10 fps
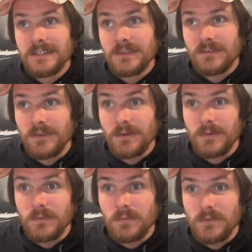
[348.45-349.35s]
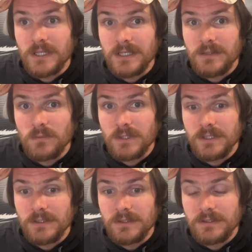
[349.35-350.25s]
So we
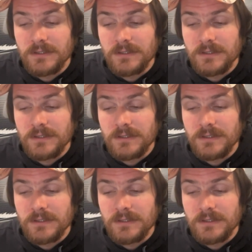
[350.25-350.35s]
will